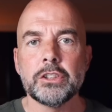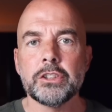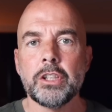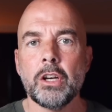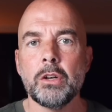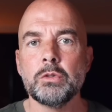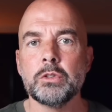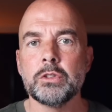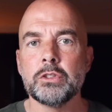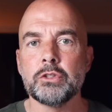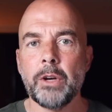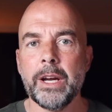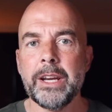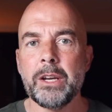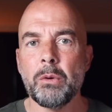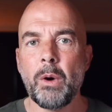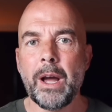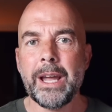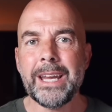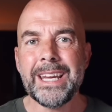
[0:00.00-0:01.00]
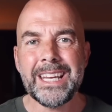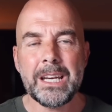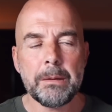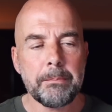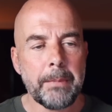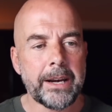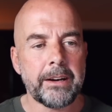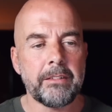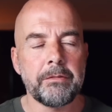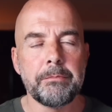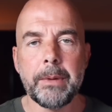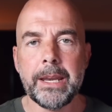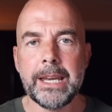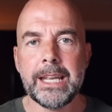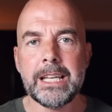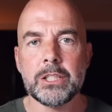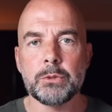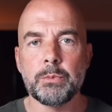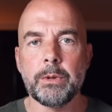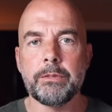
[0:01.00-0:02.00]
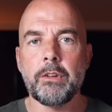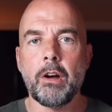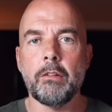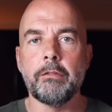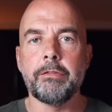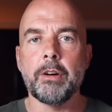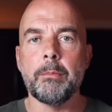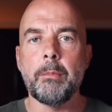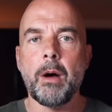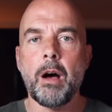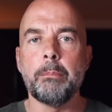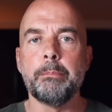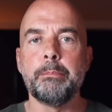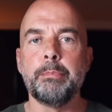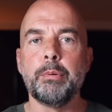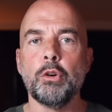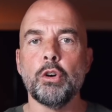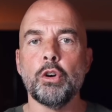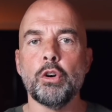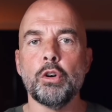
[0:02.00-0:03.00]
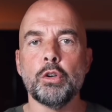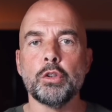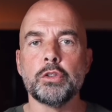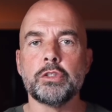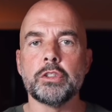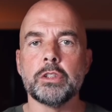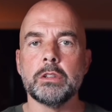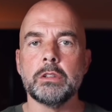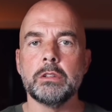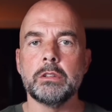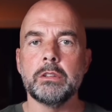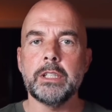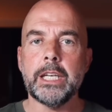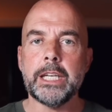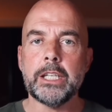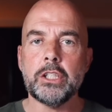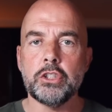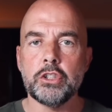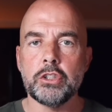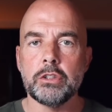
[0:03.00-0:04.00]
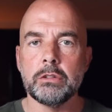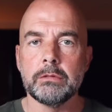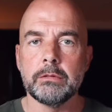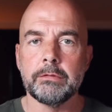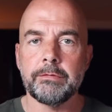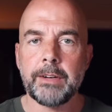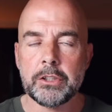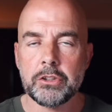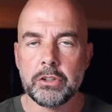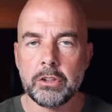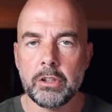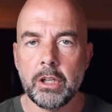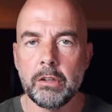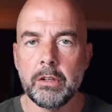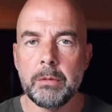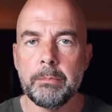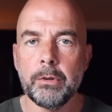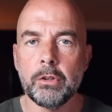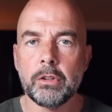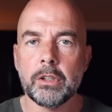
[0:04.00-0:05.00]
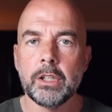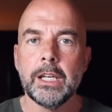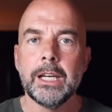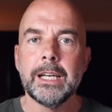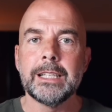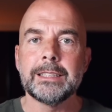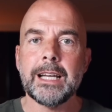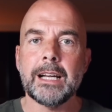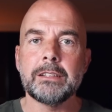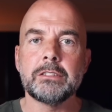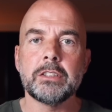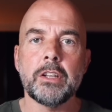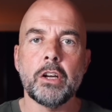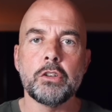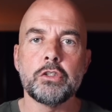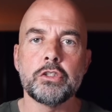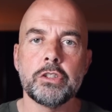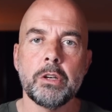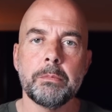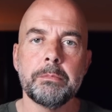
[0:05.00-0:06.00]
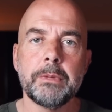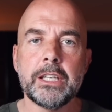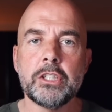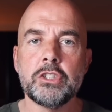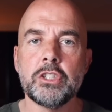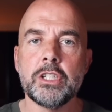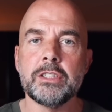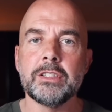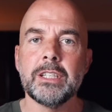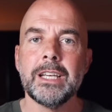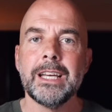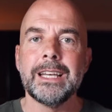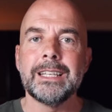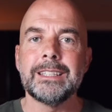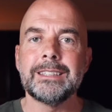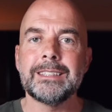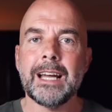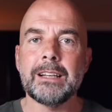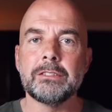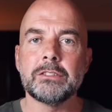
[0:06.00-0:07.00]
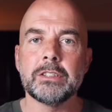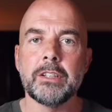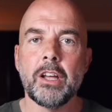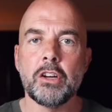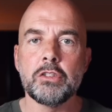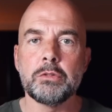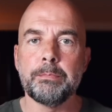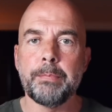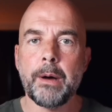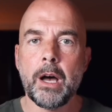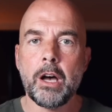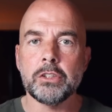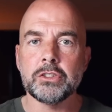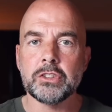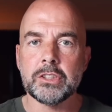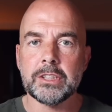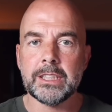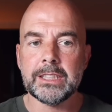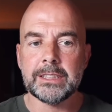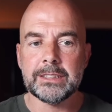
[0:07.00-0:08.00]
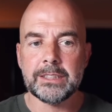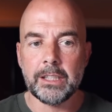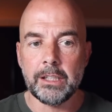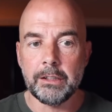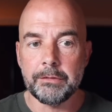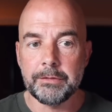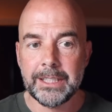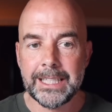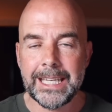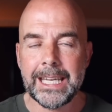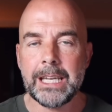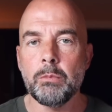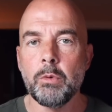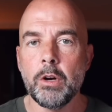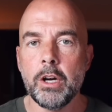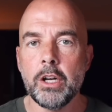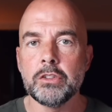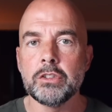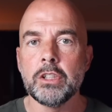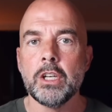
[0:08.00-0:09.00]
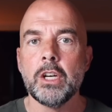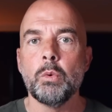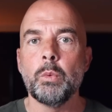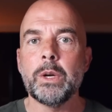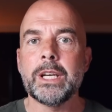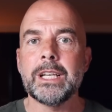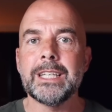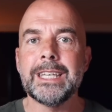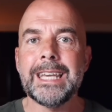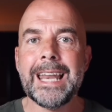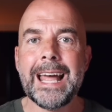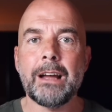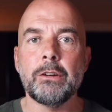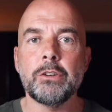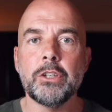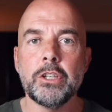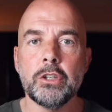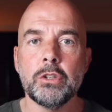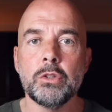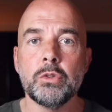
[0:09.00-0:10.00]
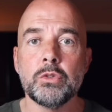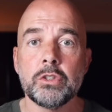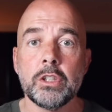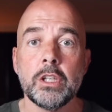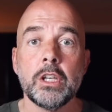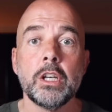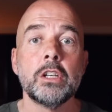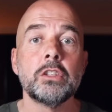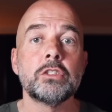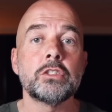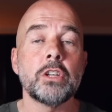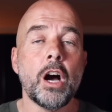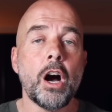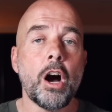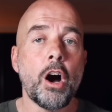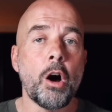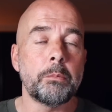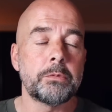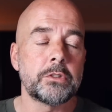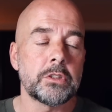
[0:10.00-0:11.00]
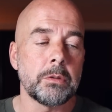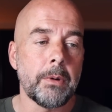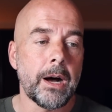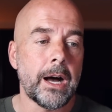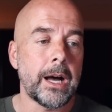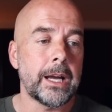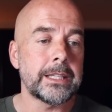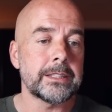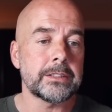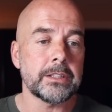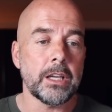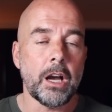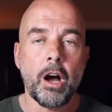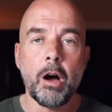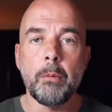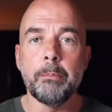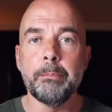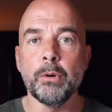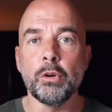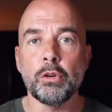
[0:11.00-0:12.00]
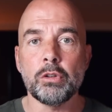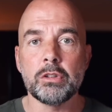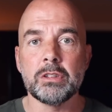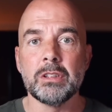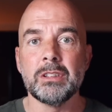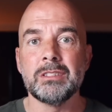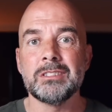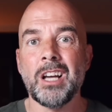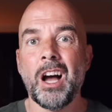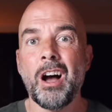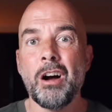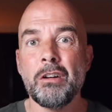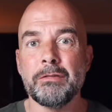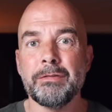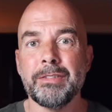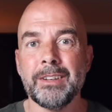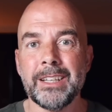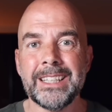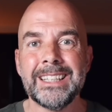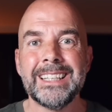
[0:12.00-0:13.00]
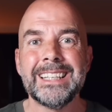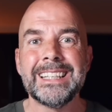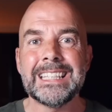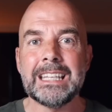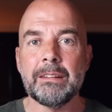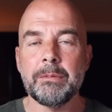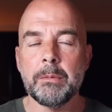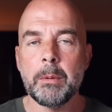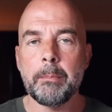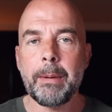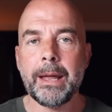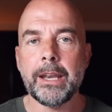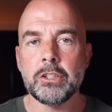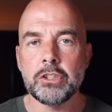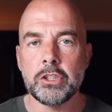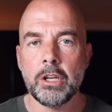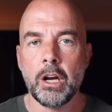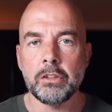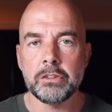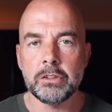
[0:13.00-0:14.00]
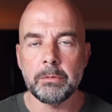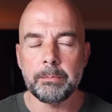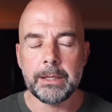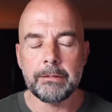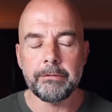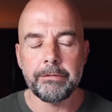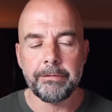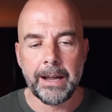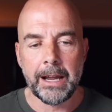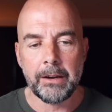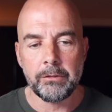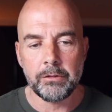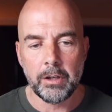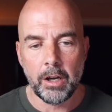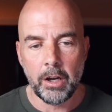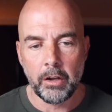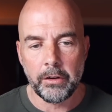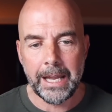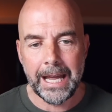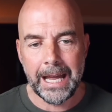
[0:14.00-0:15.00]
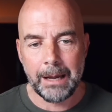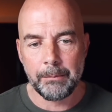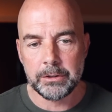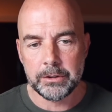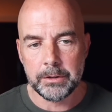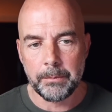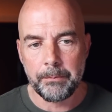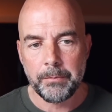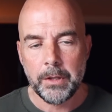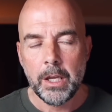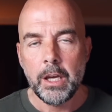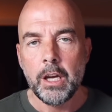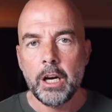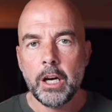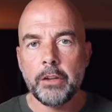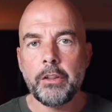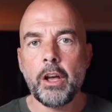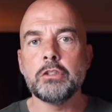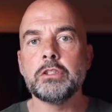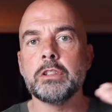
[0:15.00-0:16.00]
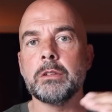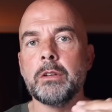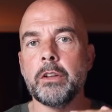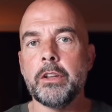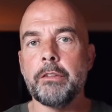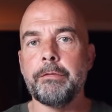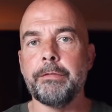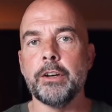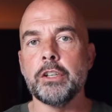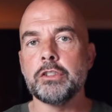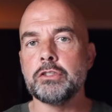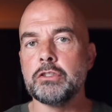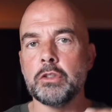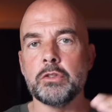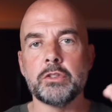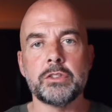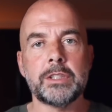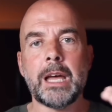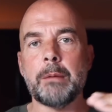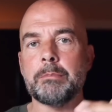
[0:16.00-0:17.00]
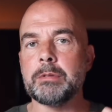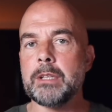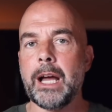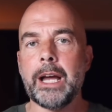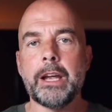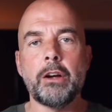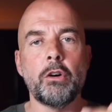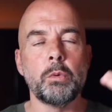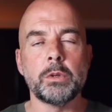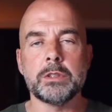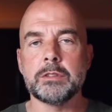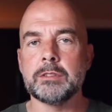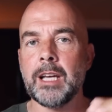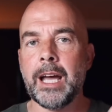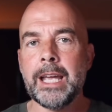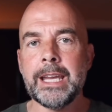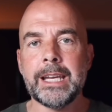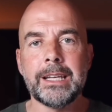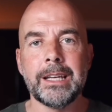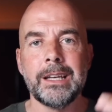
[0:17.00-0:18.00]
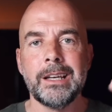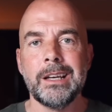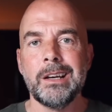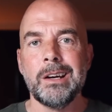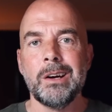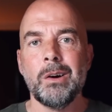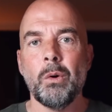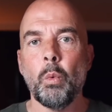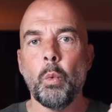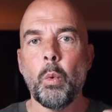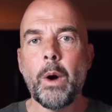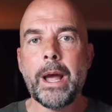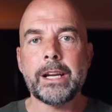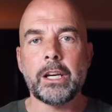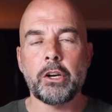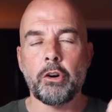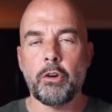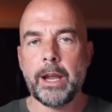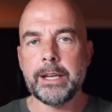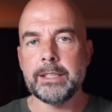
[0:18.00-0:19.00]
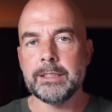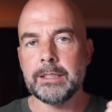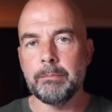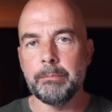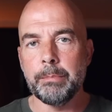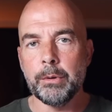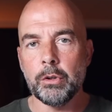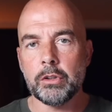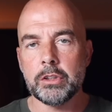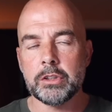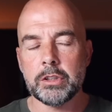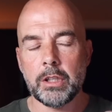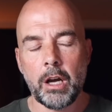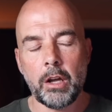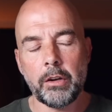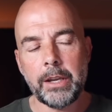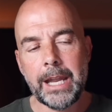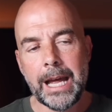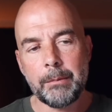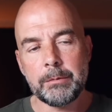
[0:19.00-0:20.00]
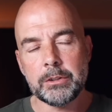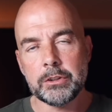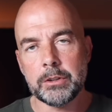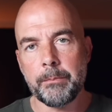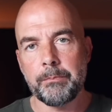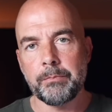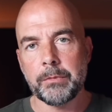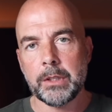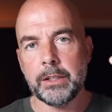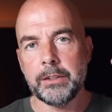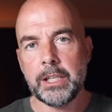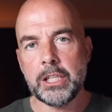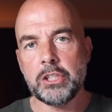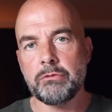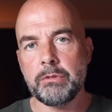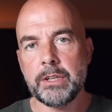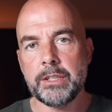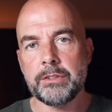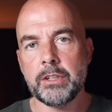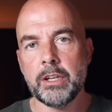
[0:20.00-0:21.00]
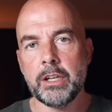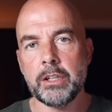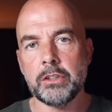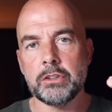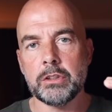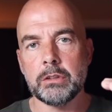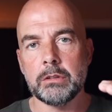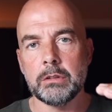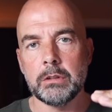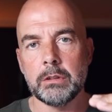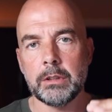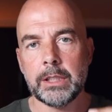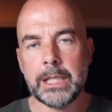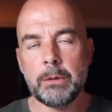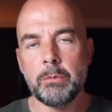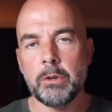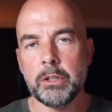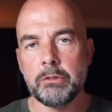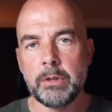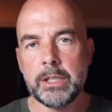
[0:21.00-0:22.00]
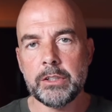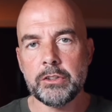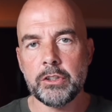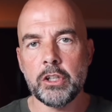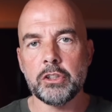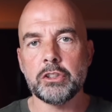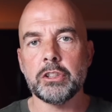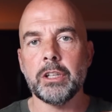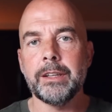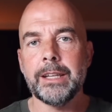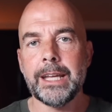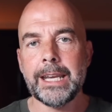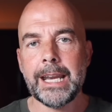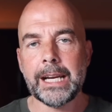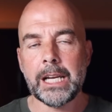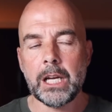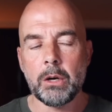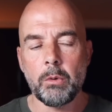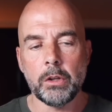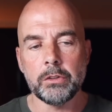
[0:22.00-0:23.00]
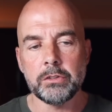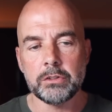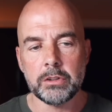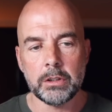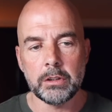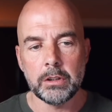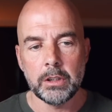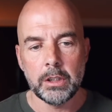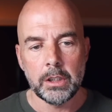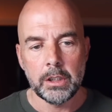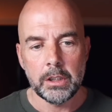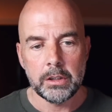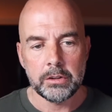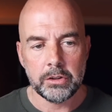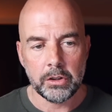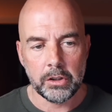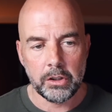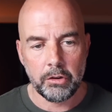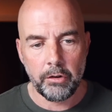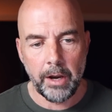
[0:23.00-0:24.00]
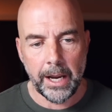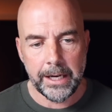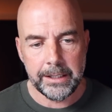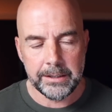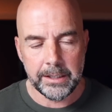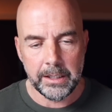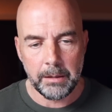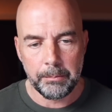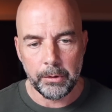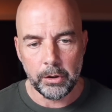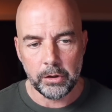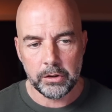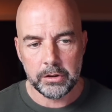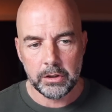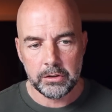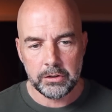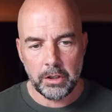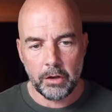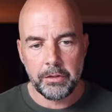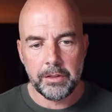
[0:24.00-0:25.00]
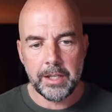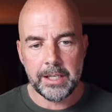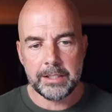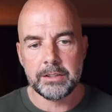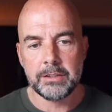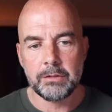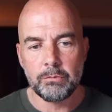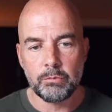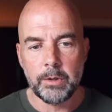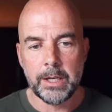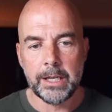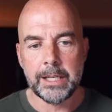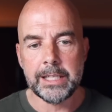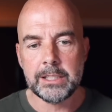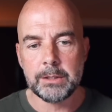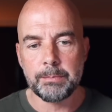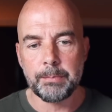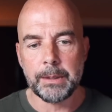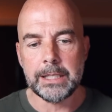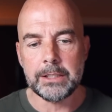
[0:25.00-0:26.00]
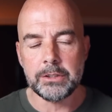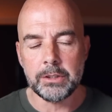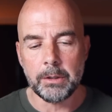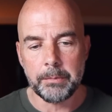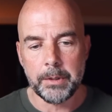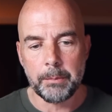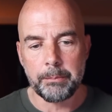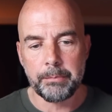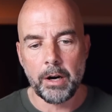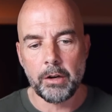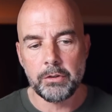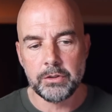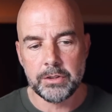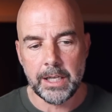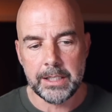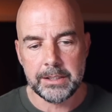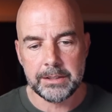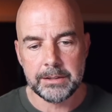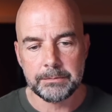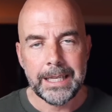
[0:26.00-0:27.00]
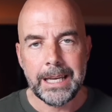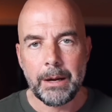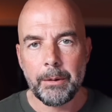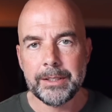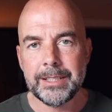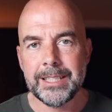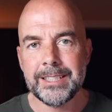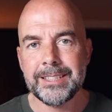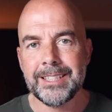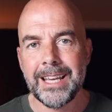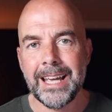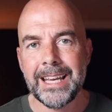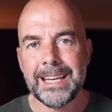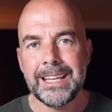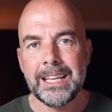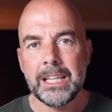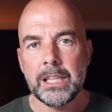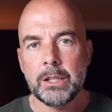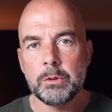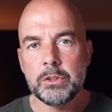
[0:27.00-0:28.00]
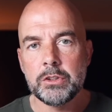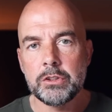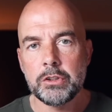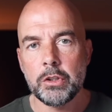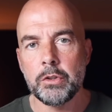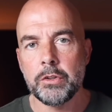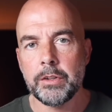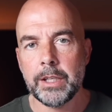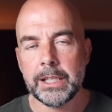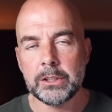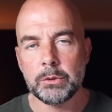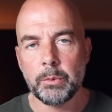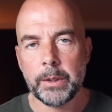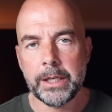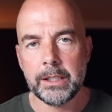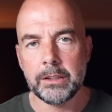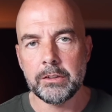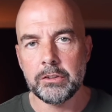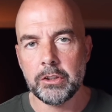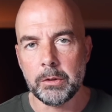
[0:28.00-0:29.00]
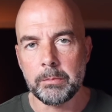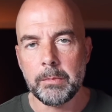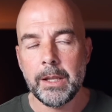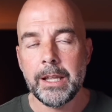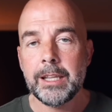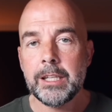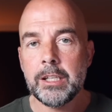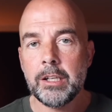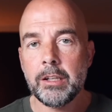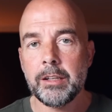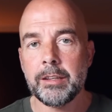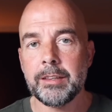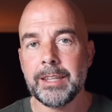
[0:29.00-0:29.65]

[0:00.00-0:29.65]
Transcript: And so straight away, in a matter of minutes, we've gone from our broad niche fashion colouring book down to those sub niches, down to those baskets of keywords we can now use to optimize our books to hopefully give them a better chance of being found on Amazon. And those are the first two steps I always take when creating books on Amazon niche research, keyword research, and then I go on to to creating the books. So this really speeds up the process. Now I did say there was two things we can do. The other